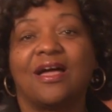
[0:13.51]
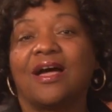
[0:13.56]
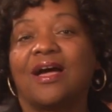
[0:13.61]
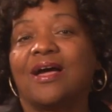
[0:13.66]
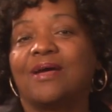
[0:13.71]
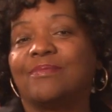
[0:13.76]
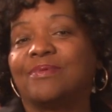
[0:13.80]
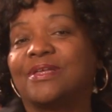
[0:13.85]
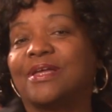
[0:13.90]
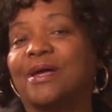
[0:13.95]

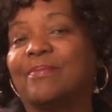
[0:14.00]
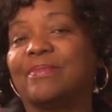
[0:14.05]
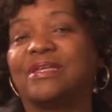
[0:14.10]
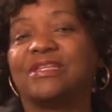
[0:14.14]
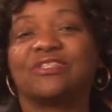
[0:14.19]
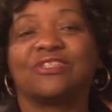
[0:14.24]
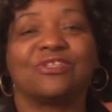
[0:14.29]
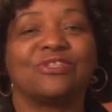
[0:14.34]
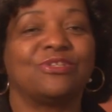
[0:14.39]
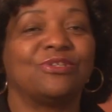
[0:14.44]
I'm
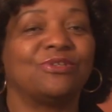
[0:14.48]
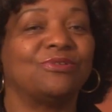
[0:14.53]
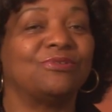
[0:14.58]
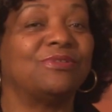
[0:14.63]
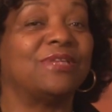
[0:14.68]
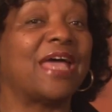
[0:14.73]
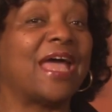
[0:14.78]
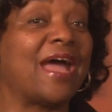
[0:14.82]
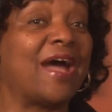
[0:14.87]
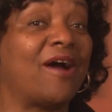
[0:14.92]
coming to you
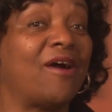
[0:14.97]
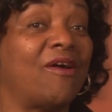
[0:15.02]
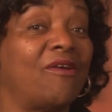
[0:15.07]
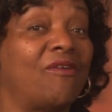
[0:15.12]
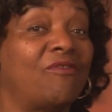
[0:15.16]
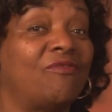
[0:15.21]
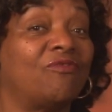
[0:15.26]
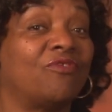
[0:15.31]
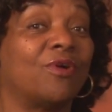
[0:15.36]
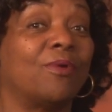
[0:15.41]

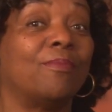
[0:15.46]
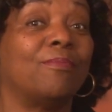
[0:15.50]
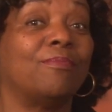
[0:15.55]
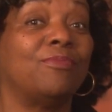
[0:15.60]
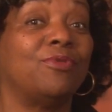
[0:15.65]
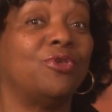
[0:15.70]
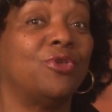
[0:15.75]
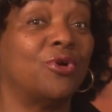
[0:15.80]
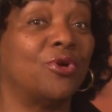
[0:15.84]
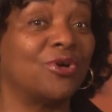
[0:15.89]
now
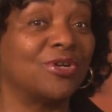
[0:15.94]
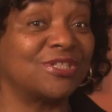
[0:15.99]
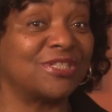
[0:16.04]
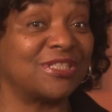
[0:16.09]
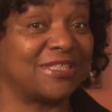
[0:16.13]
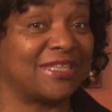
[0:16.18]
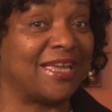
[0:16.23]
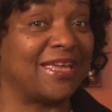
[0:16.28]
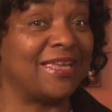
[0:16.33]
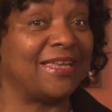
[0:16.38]
from your
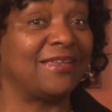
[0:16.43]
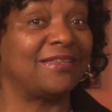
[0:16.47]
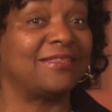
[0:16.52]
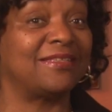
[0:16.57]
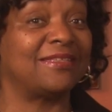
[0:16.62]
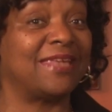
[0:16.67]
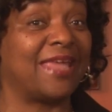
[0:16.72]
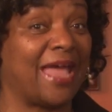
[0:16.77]
state